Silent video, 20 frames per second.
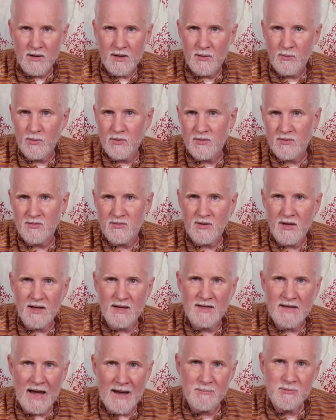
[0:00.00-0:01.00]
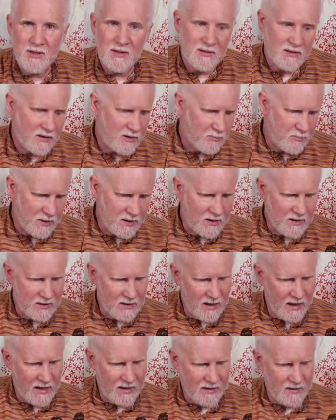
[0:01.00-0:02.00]
it was adapted a little bit. It
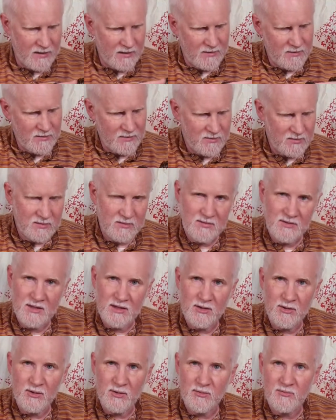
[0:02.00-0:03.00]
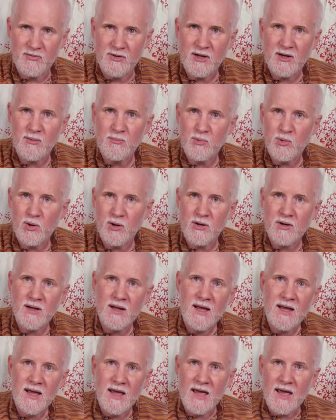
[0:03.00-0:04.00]
got a steel fingerboard,
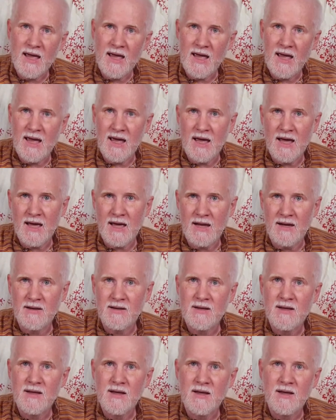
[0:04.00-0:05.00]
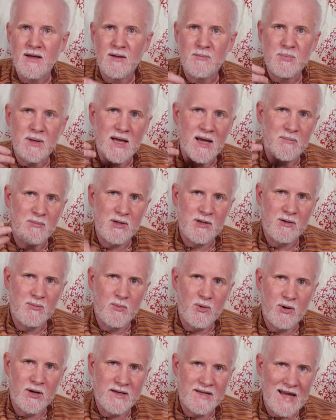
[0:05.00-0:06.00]
and it became a little
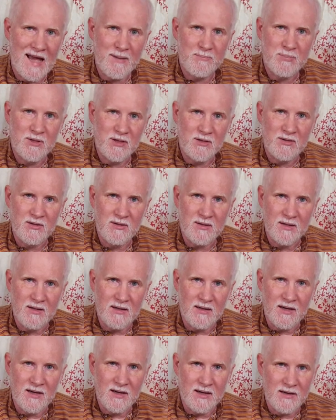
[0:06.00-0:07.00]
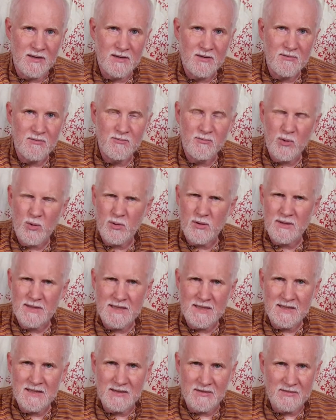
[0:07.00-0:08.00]
more adapted to the vocal
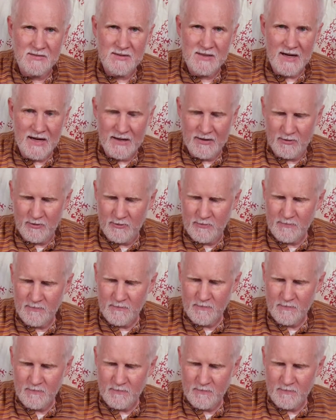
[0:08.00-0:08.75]
Indian style.